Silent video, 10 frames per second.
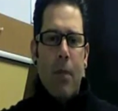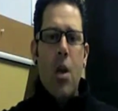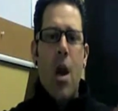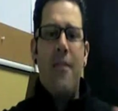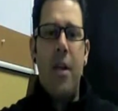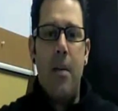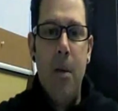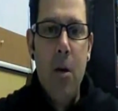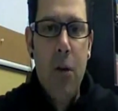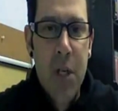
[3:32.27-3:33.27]
You have the
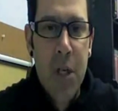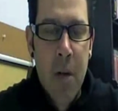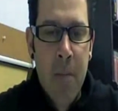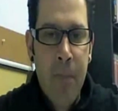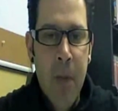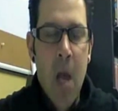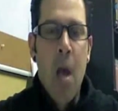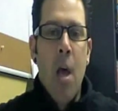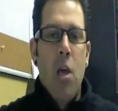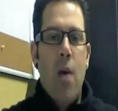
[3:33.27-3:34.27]
immune system.
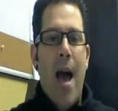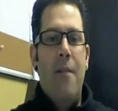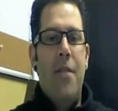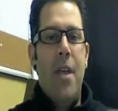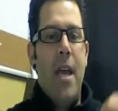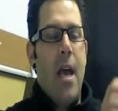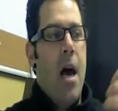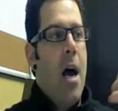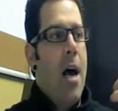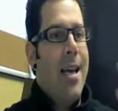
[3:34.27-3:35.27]
You have the
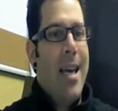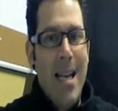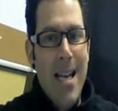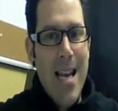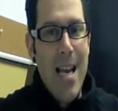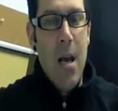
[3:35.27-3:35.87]
kidney